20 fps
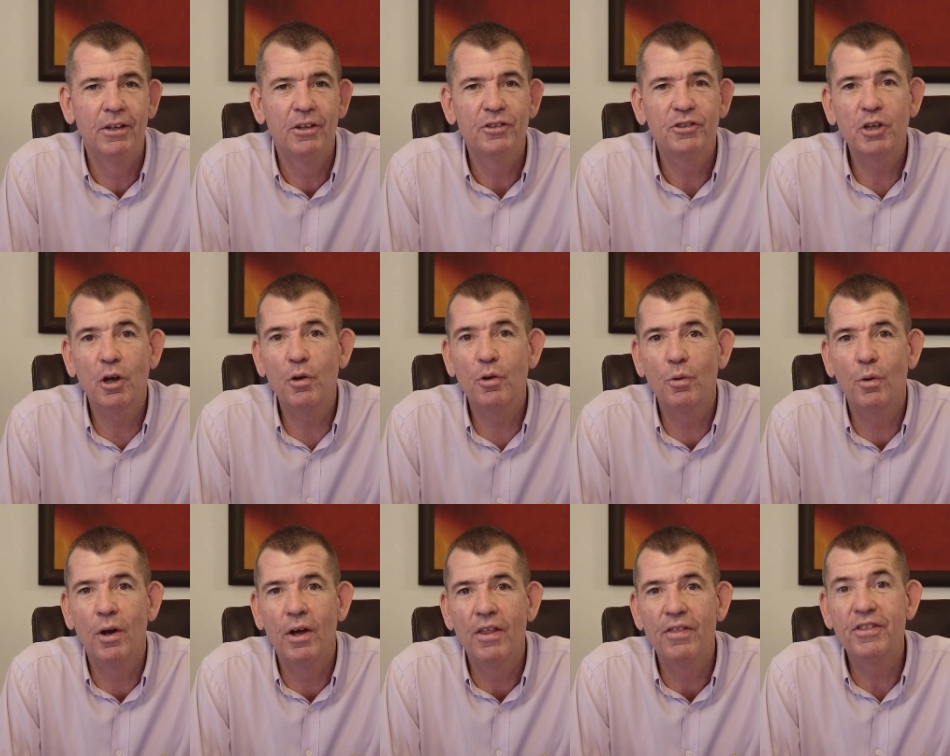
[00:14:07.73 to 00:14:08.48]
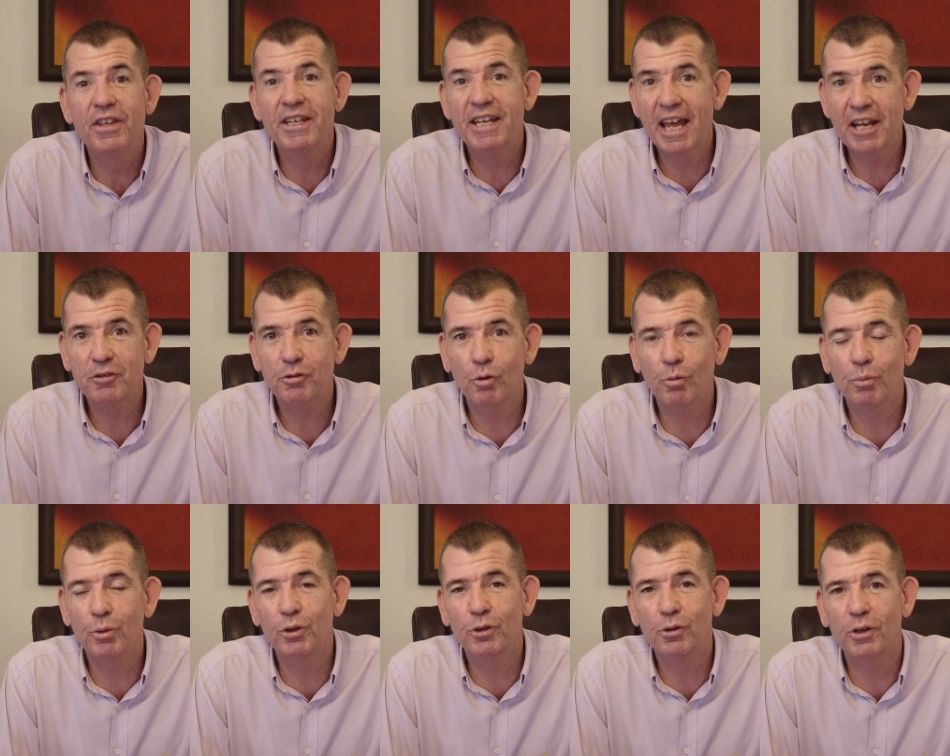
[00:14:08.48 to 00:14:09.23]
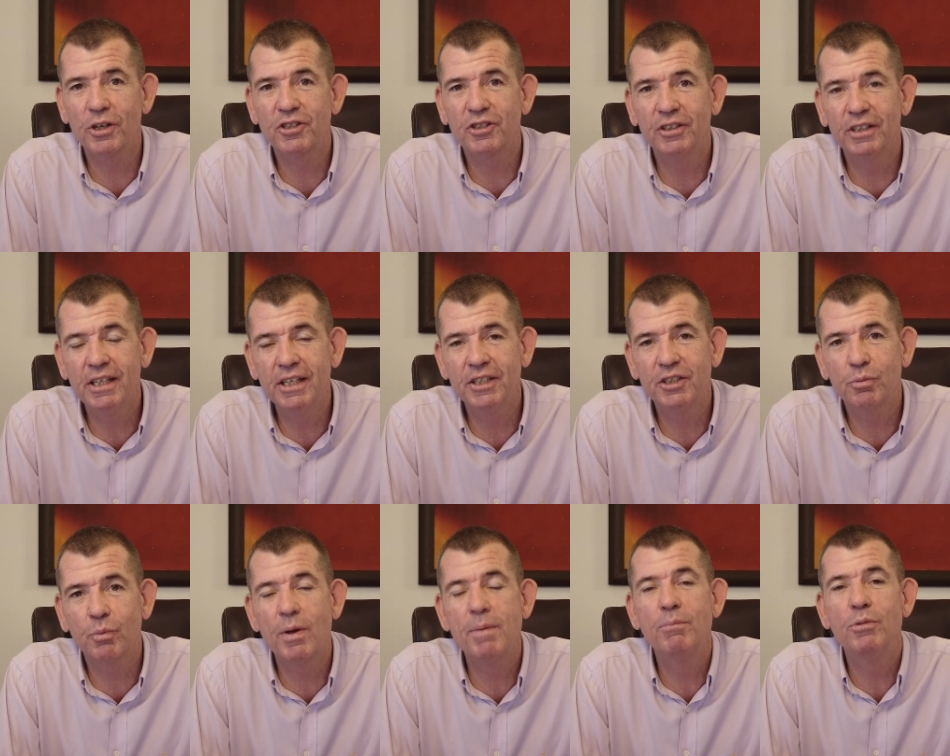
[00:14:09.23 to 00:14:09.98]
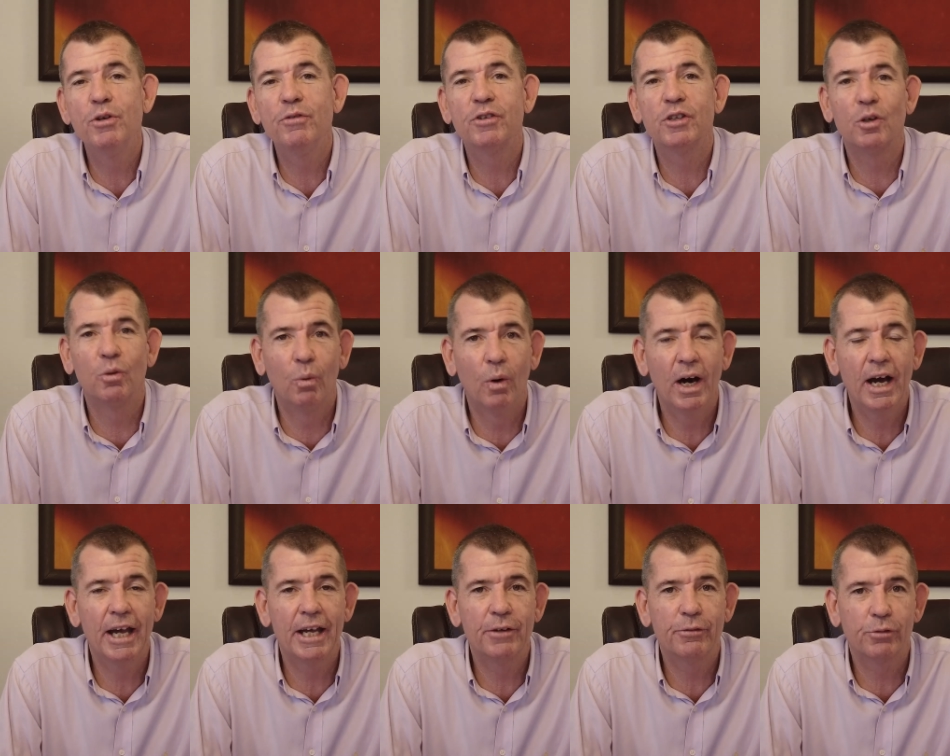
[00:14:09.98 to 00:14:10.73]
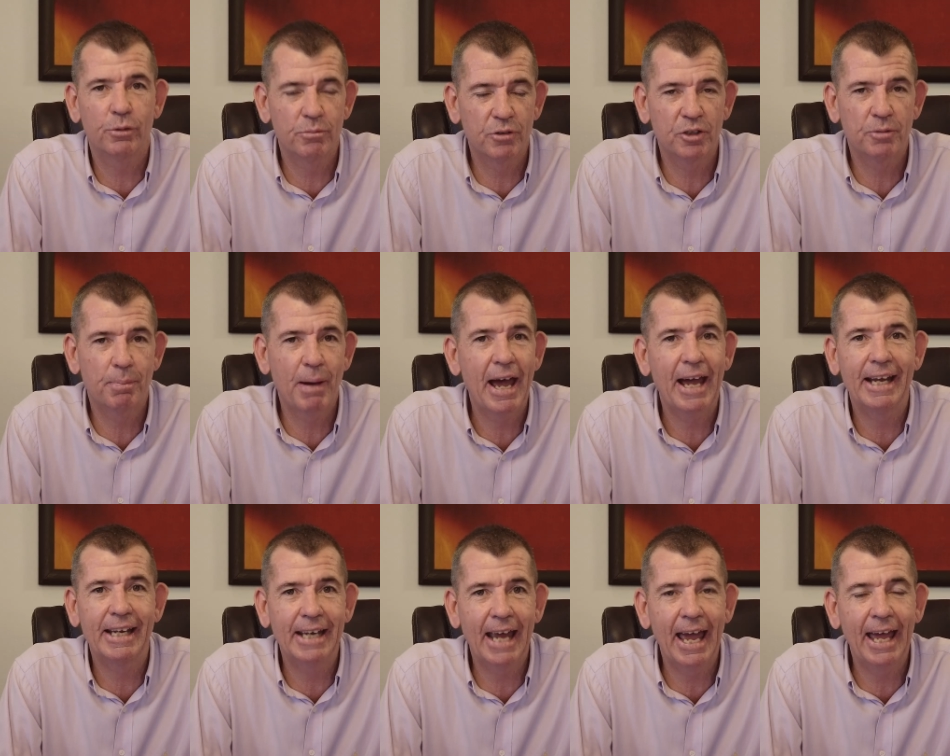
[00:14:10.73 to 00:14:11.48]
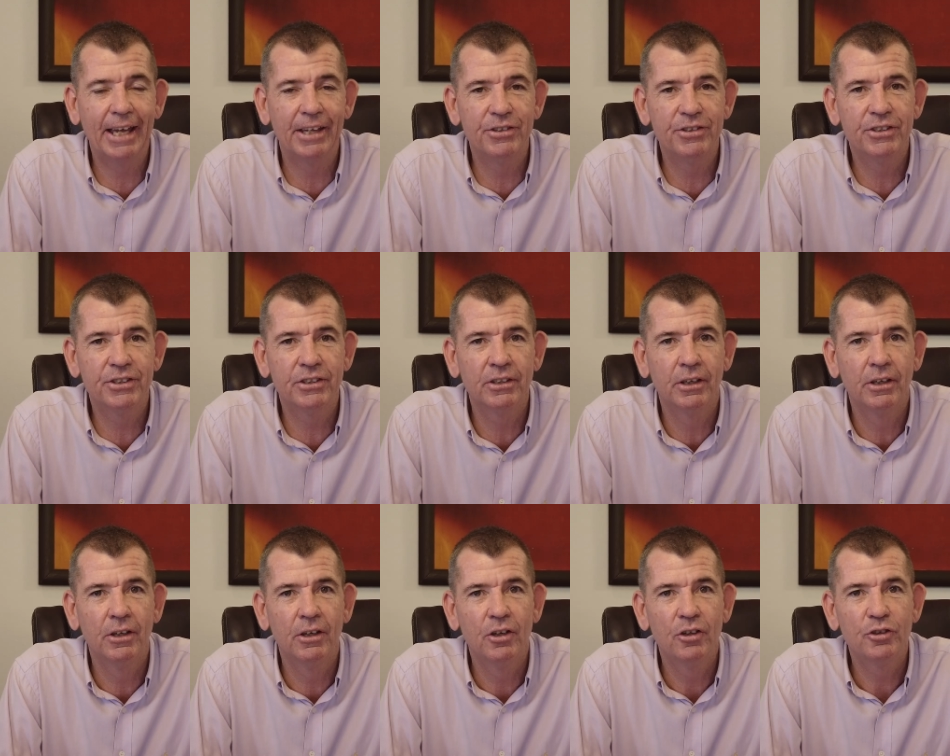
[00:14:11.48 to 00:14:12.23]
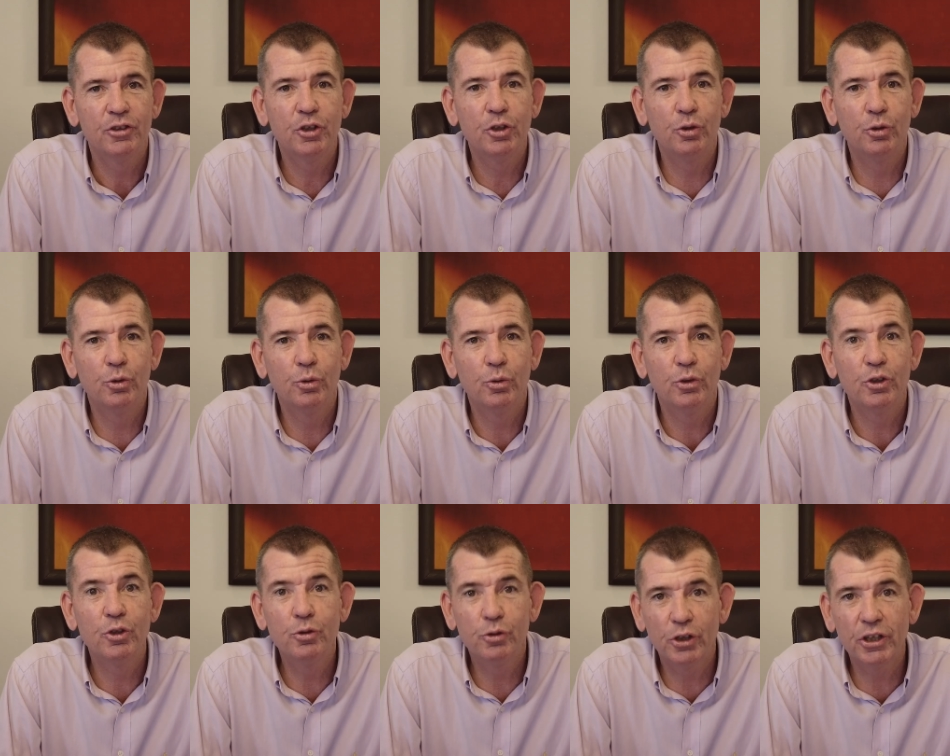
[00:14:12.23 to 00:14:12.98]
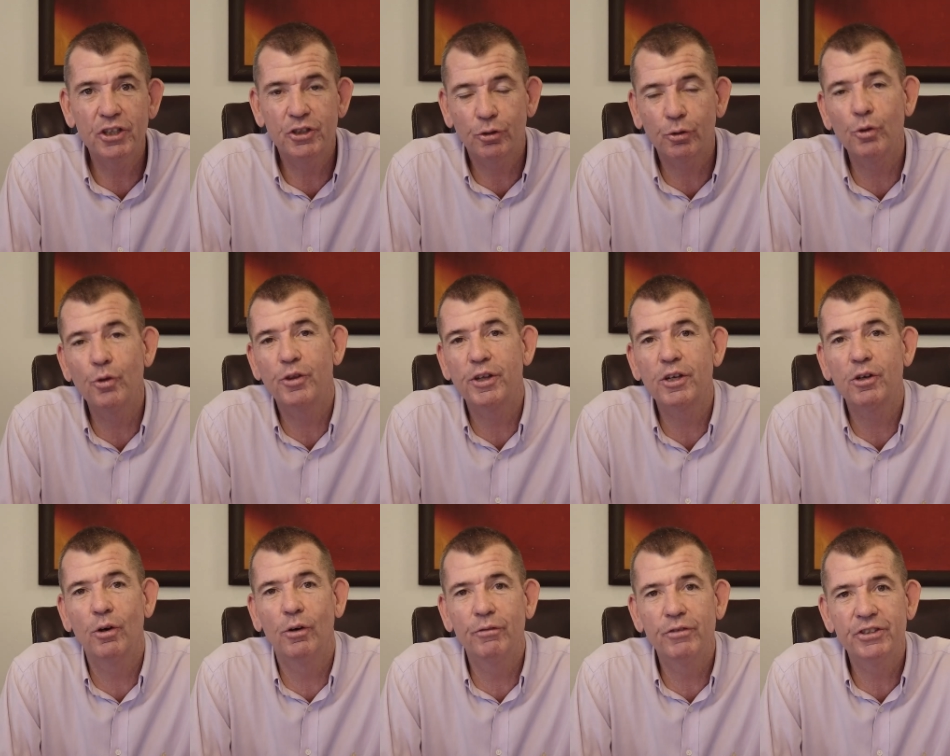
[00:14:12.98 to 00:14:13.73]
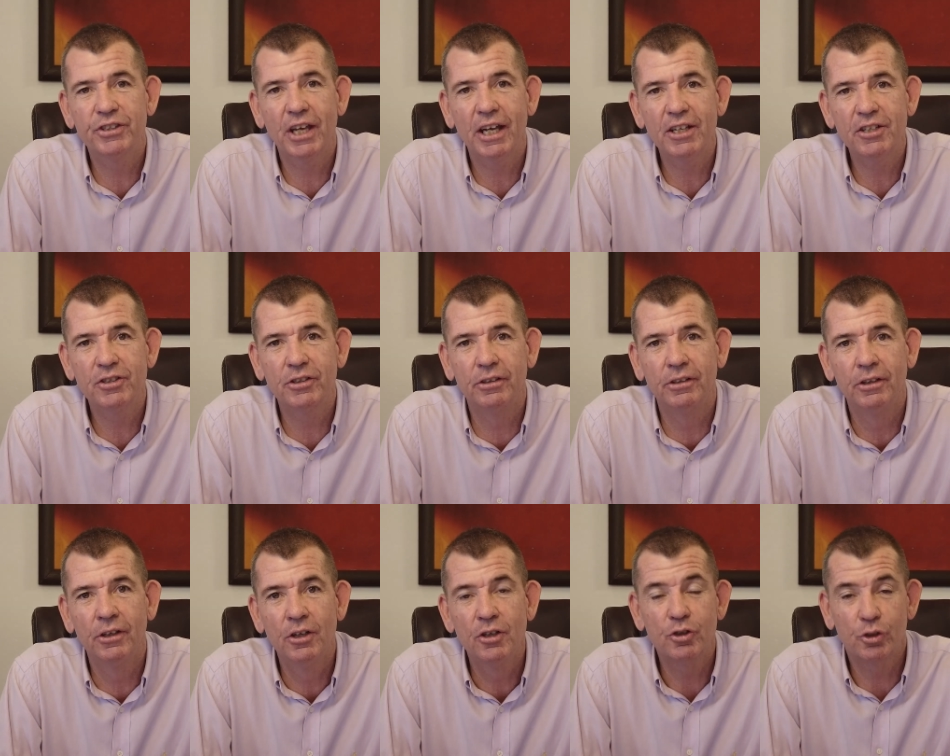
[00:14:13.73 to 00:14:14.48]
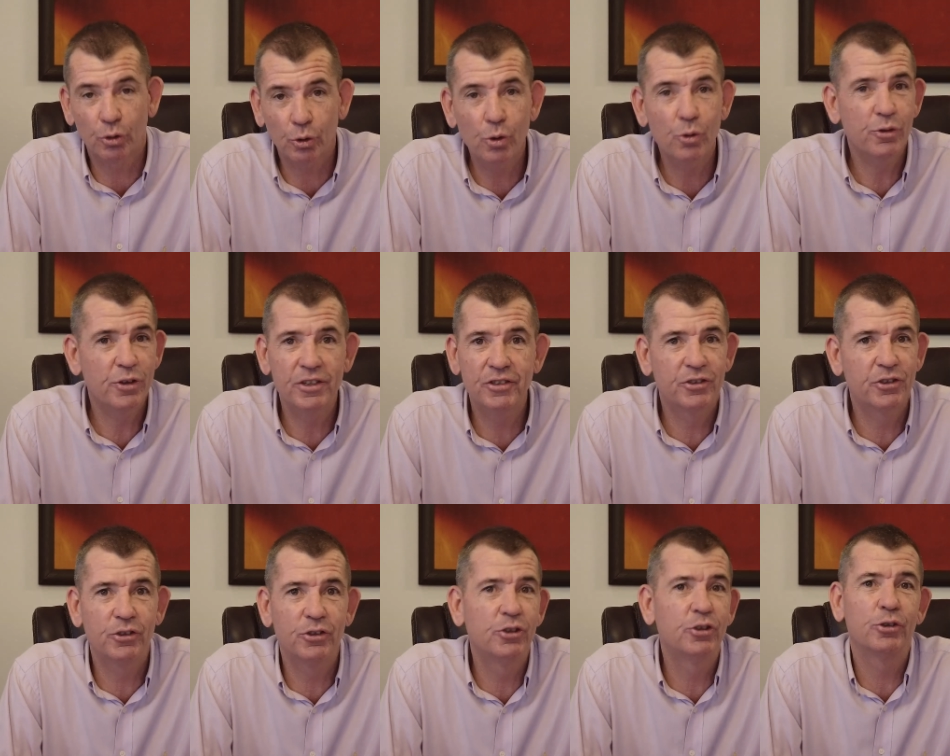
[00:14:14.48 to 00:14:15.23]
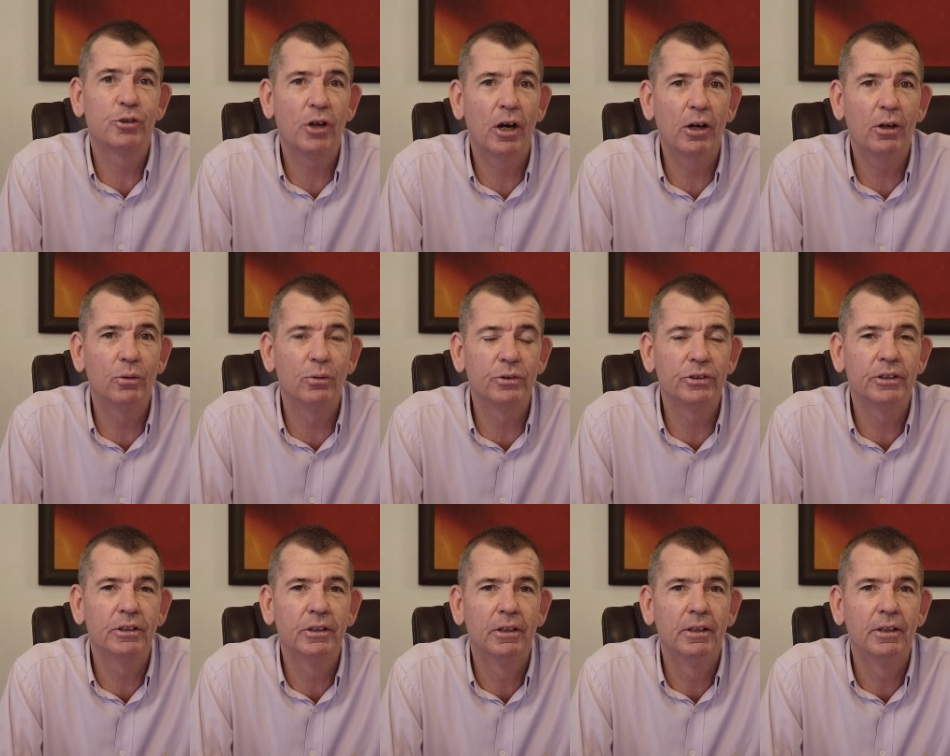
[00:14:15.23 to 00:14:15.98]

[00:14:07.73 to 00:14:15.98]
So the natural progression is we're moving away from just paid ads to you need truth in conversation. Truth is the new gold,